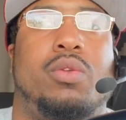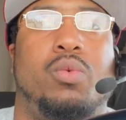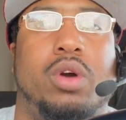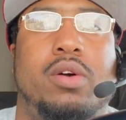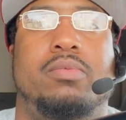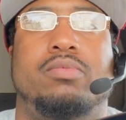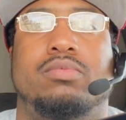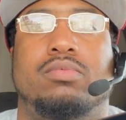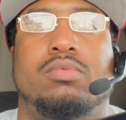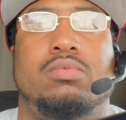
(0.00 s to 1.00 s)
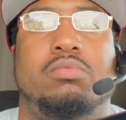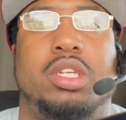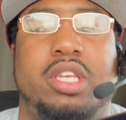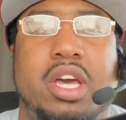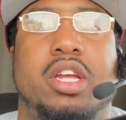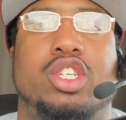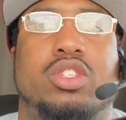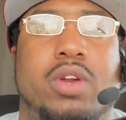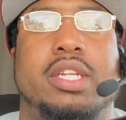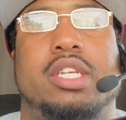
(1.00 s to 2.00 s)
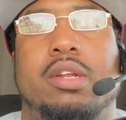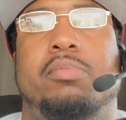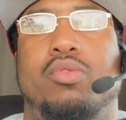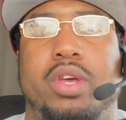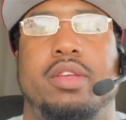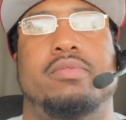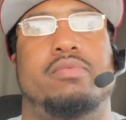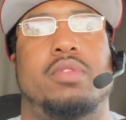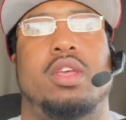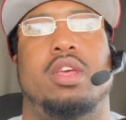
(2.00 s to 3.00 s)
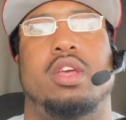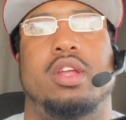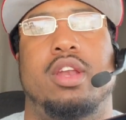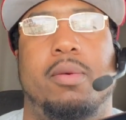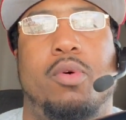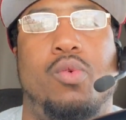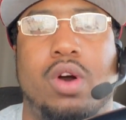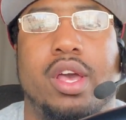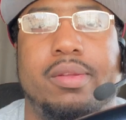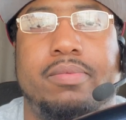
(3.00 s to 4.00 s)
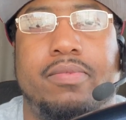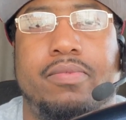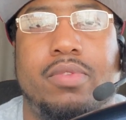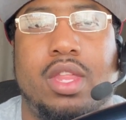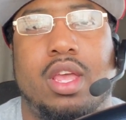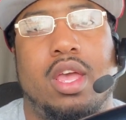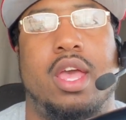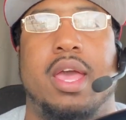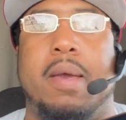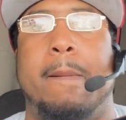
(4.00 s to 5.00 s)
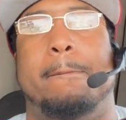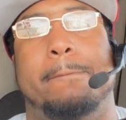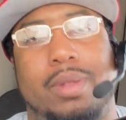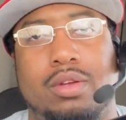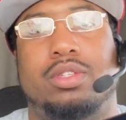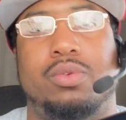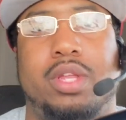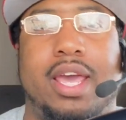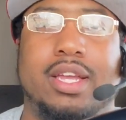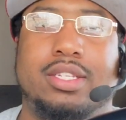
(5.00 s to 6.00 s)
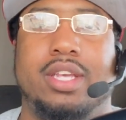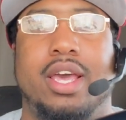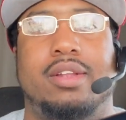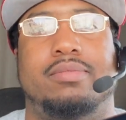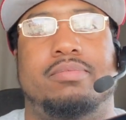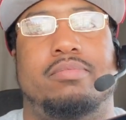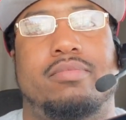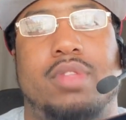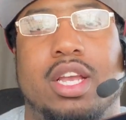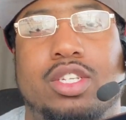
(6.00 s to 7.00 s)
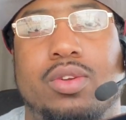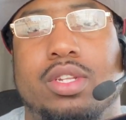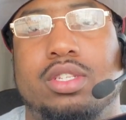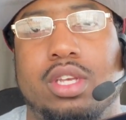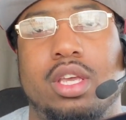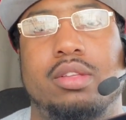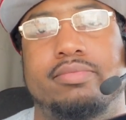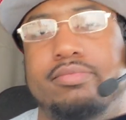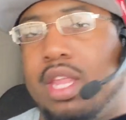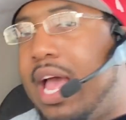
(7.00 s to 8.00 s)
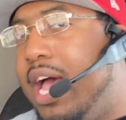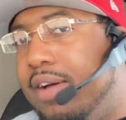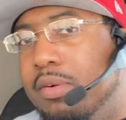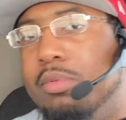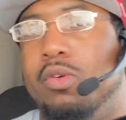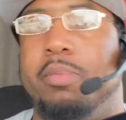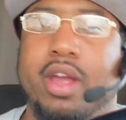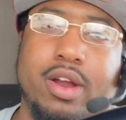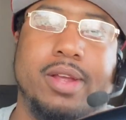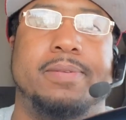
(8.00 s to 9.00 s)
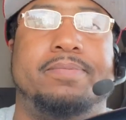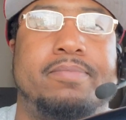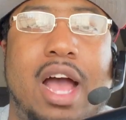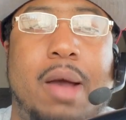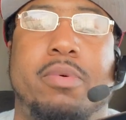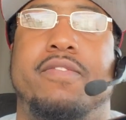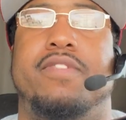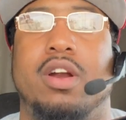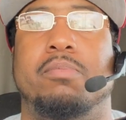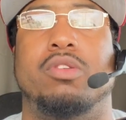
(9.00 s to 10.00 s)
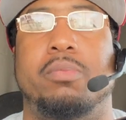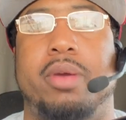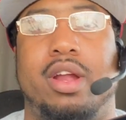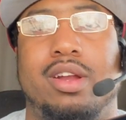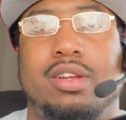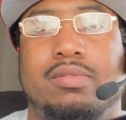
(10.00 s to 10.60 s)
Well, let's cut straight to the point. Number one, Bluetooth headset. As you can see, I have a Blue Parrot. I prefer Blue Parrot